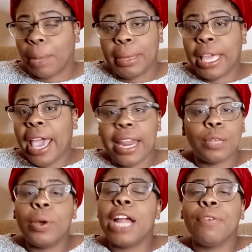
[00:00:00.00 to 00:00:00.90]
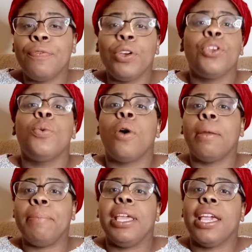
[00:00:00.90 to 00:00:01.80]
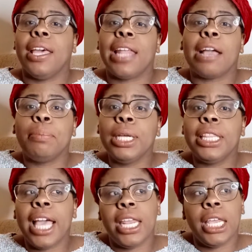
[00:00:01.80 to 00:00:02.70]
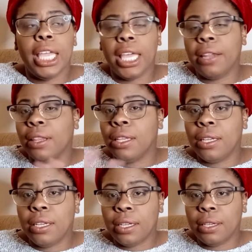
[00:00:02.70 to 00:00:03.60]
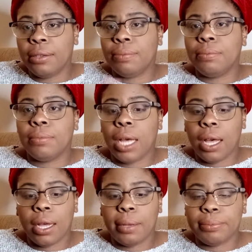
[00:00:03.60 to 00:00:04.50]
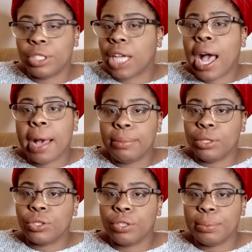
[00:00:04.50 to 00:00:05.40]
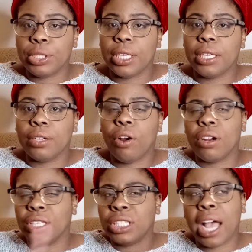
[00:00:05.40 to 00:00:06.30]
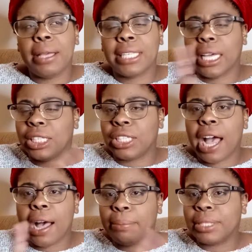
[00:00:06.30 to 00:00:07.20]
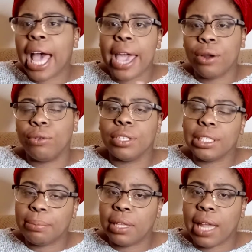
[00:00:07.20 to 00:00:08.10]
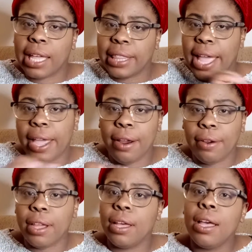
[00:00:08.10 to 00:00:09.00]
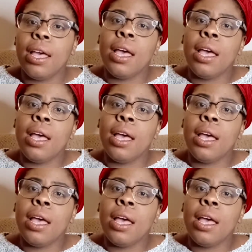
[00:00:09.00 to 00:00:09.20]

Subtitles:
mechanic, whatever field you want to be in, like put that in the job description, or the job, it's like a job title or something like that area.